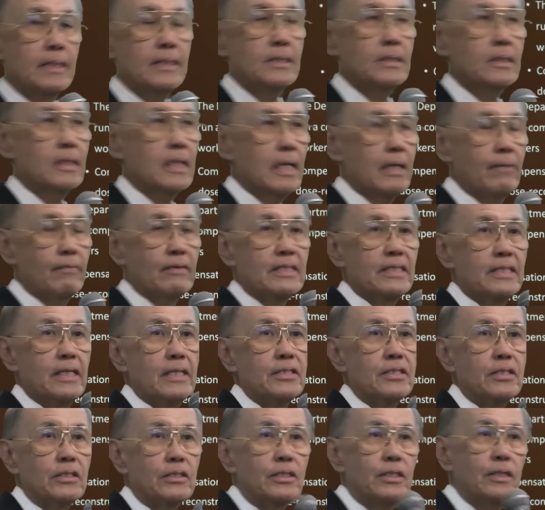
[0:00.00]
This is kind of a
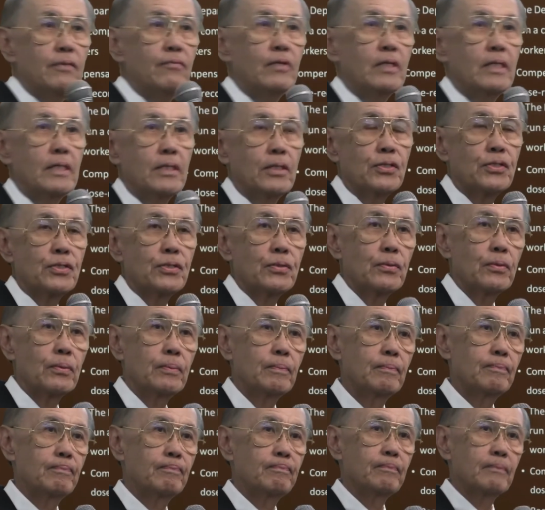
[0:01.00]
sensitivity issue
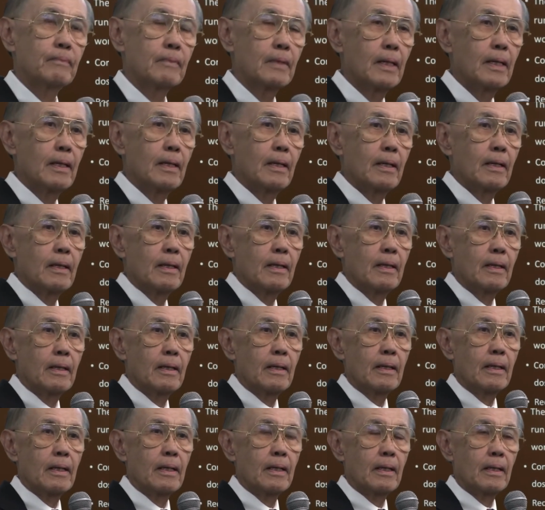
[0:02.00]

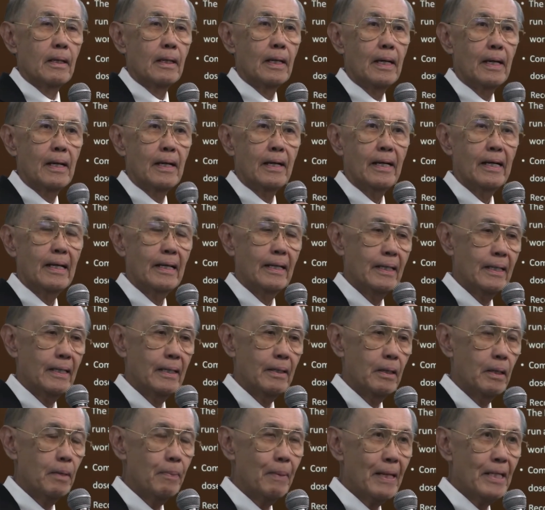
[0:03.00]
uh,
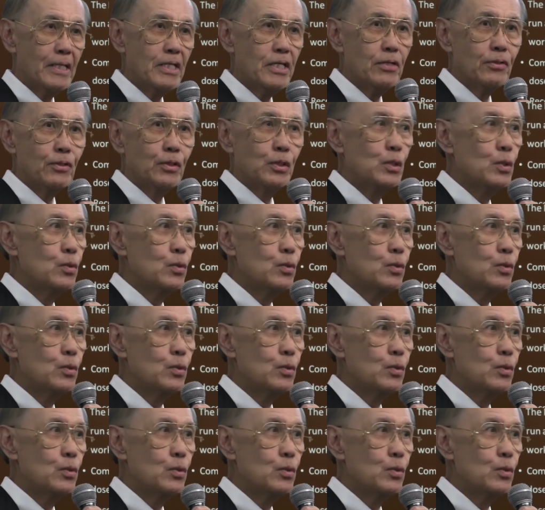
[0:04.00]
about year